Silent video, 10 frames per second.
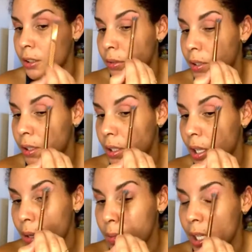So did
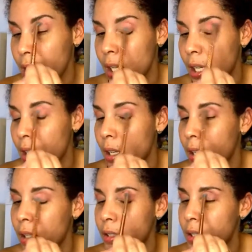Debbie,
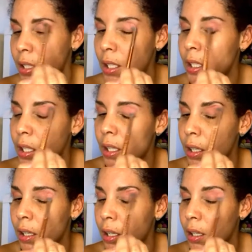
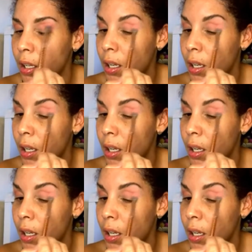Xenia.